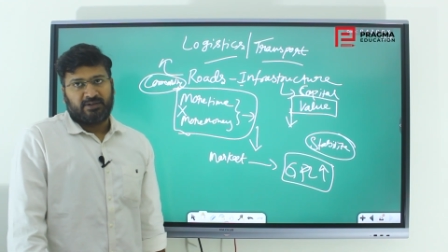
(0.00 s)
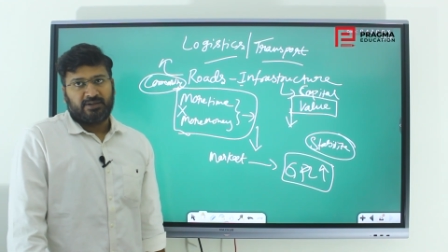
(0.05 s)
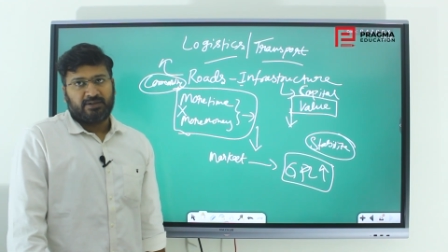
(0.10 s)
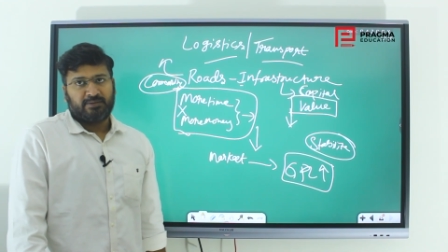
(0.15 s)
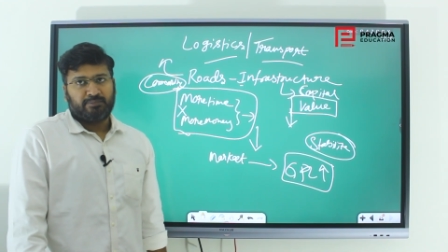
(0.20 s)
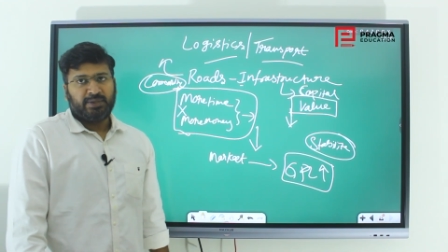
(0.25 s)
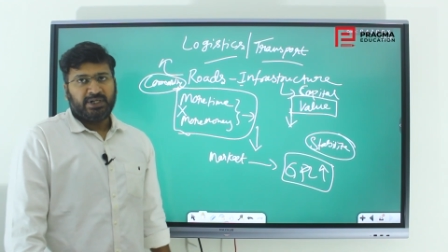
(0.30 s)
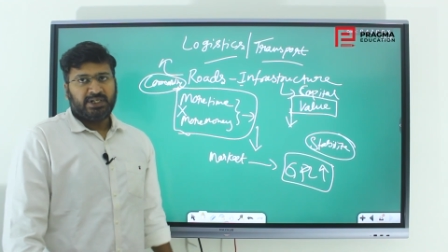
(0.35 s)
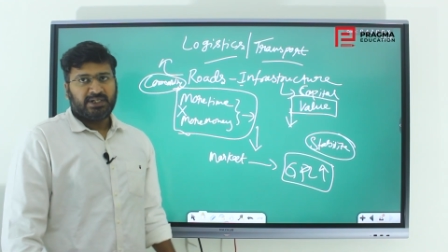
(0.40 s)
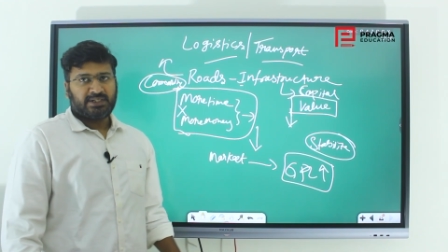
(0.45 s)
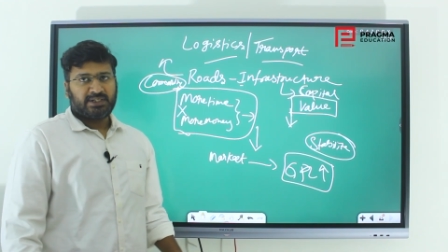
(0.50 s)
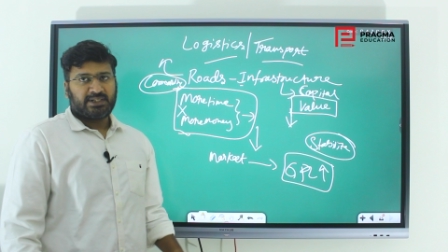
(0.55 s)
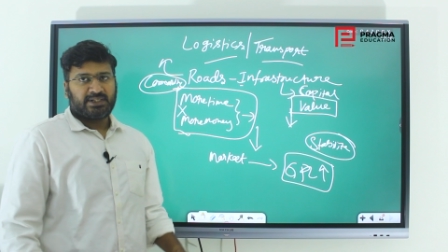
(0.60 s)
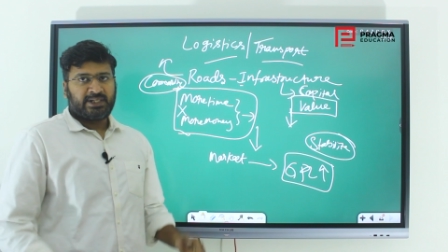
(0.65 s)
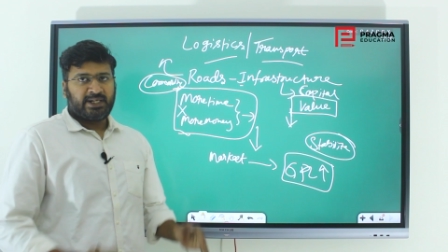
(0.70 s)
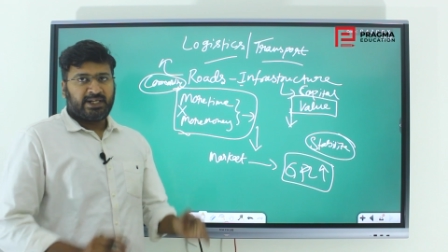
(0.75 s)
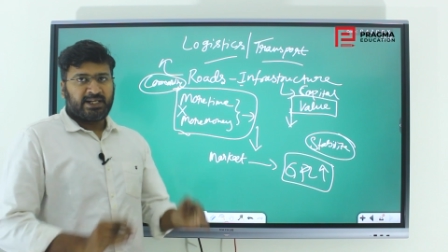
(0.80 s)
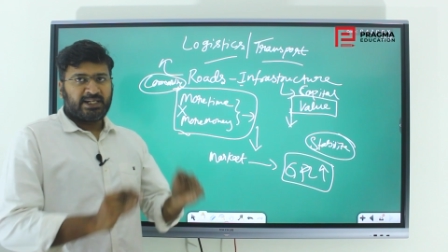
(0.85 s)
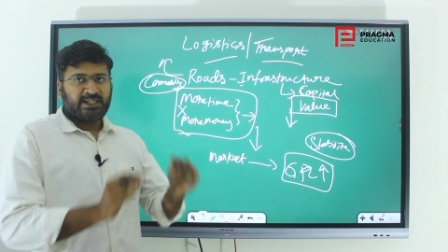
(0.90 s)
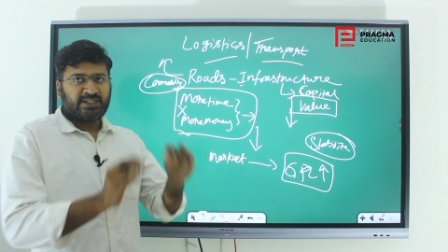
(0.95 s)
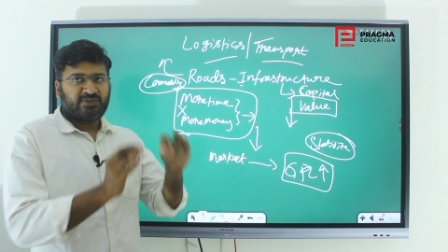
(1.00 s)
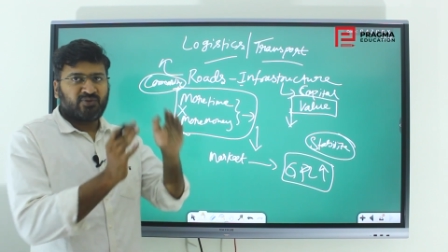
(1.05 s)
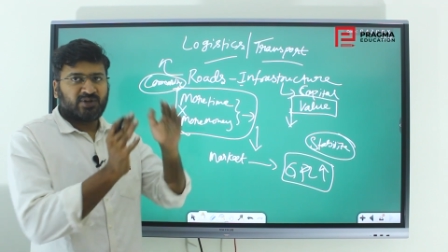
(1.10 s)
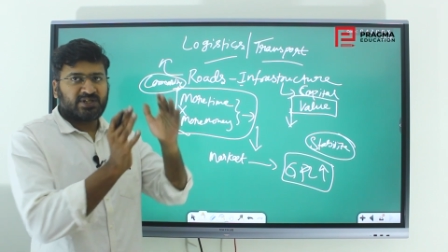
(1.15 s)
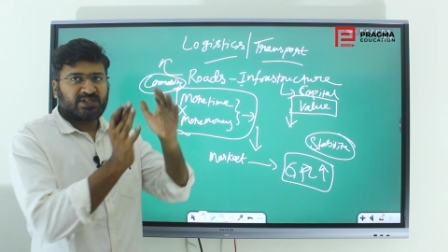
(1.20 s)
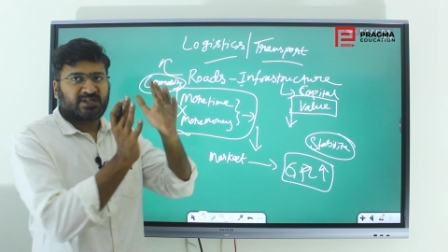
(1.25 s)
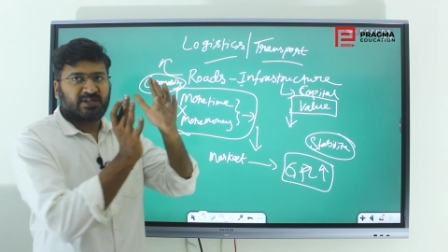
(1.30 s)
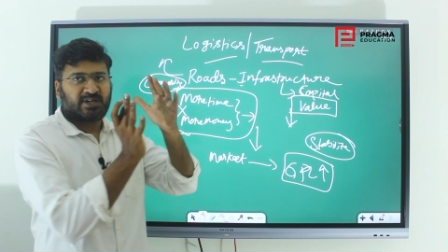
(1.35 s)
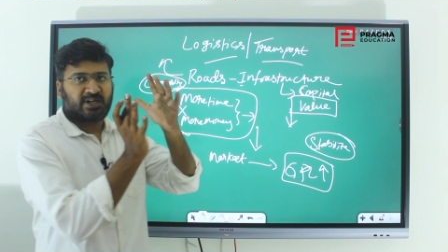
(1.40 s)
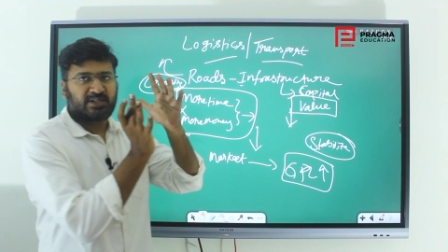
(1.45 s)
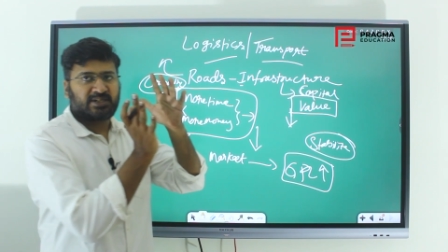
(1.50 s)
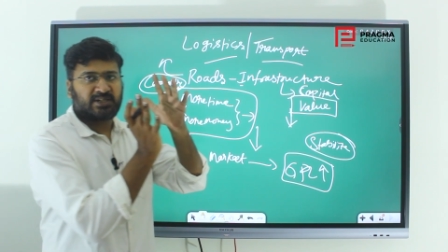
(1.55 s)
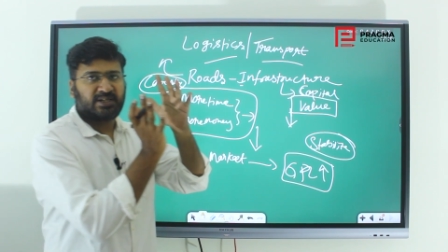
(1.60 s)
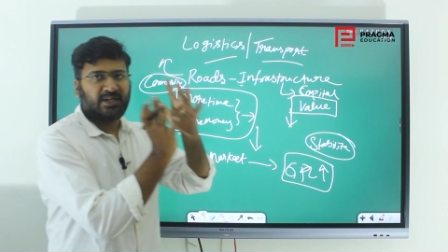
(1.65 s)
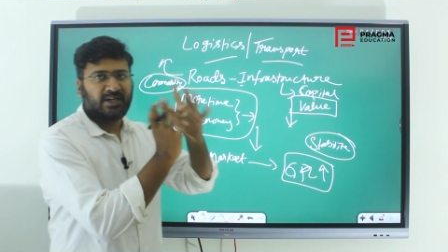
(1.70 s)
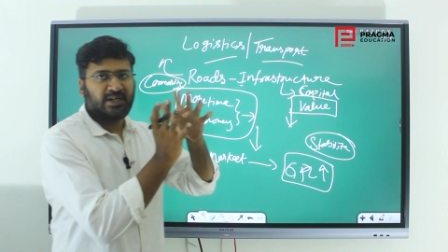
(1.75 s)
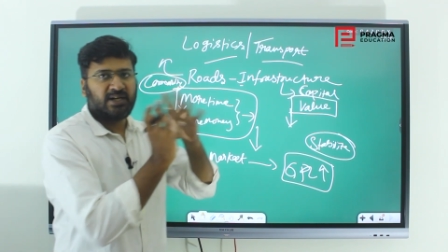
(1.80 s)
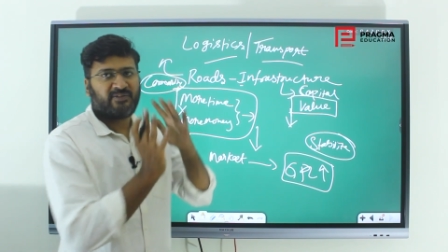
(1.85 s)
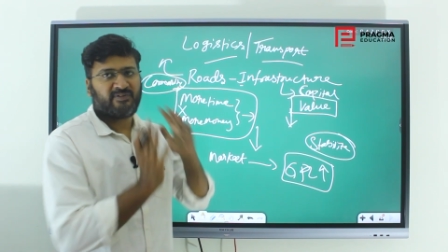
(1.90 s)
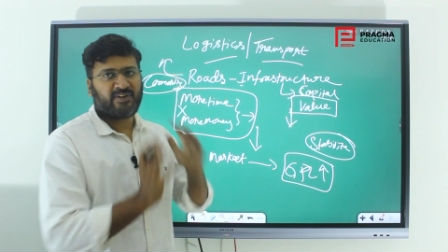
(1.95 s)
It means there is one
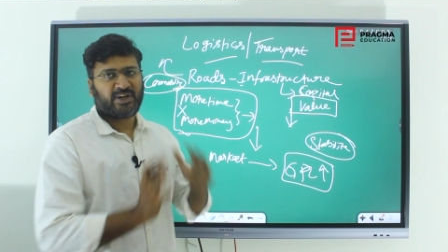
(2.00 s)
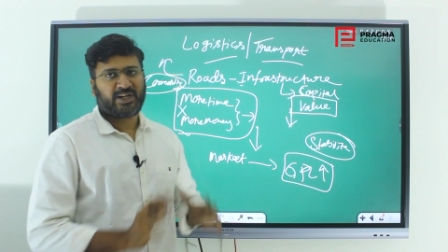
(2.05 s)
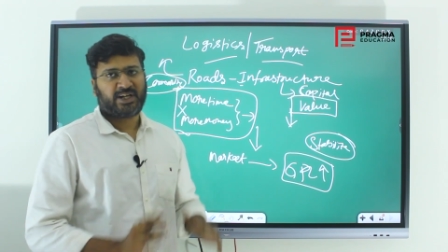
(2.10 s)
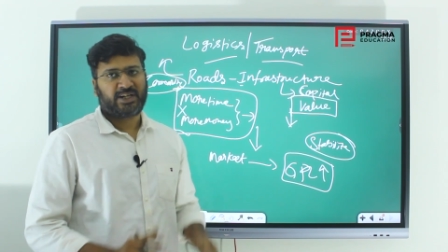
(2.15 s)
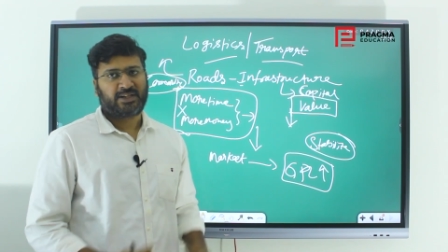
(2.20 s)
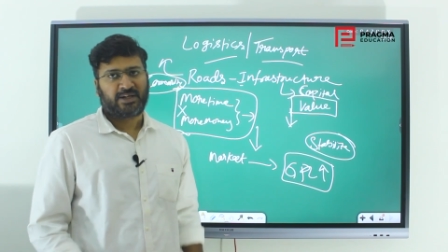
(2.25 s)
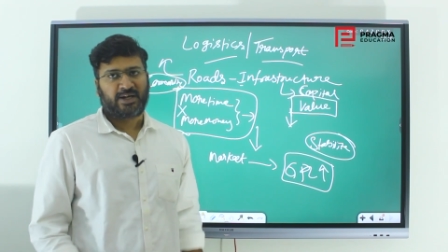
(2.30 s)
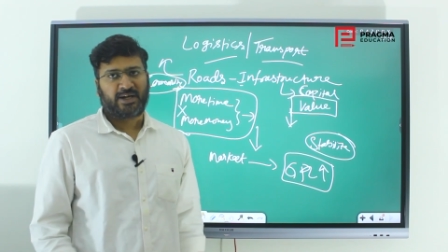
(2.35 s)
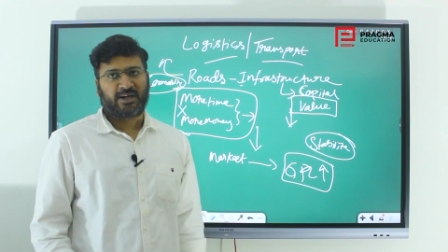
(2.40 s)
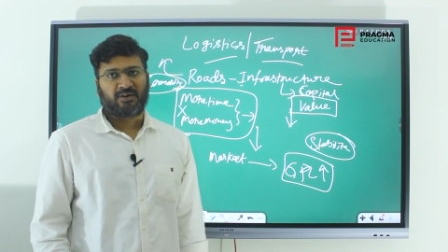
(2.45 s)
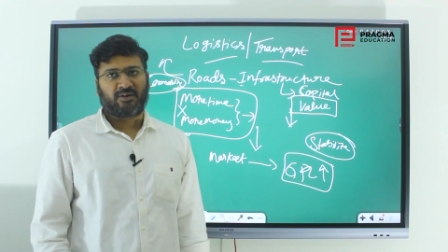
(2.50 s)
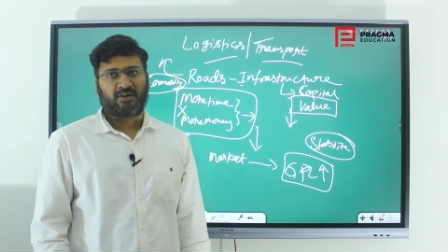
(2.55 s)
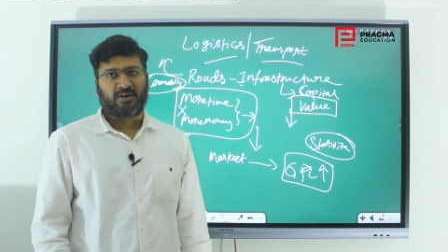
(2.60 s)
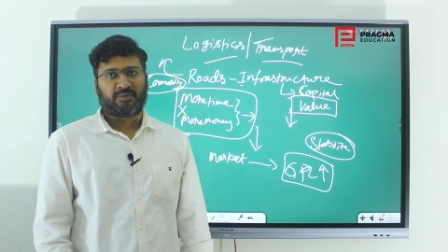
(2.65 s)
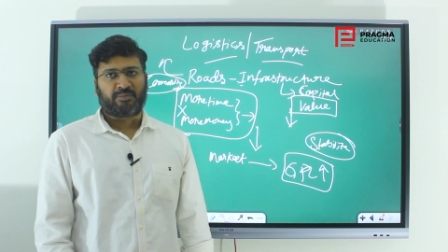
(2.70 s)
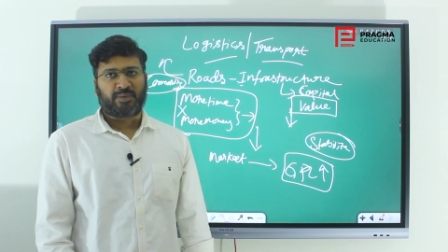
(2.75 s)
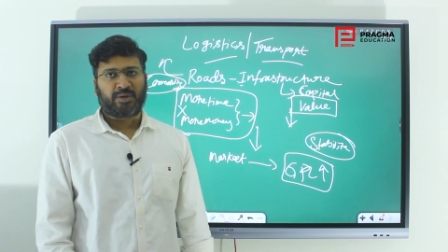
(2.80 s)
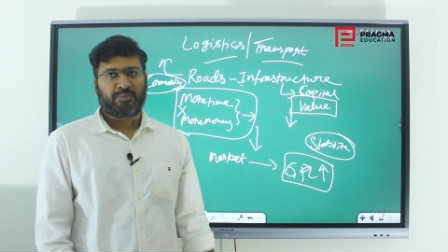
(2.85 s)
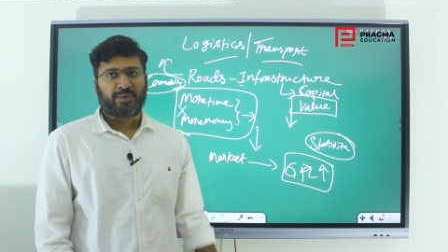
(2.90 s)
structural defect in the economy.